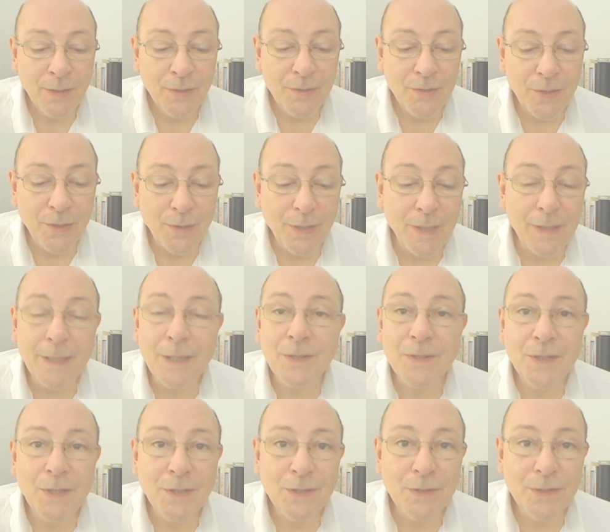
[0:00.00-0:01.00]
So that
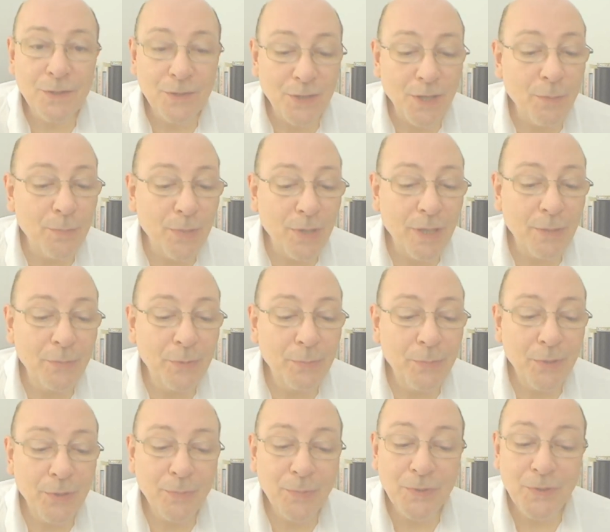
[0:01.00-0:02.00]
last sentence, our primary
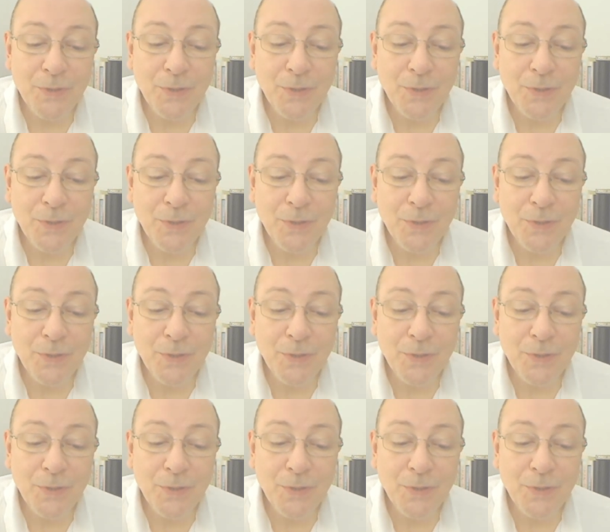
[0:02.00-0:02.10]
purpose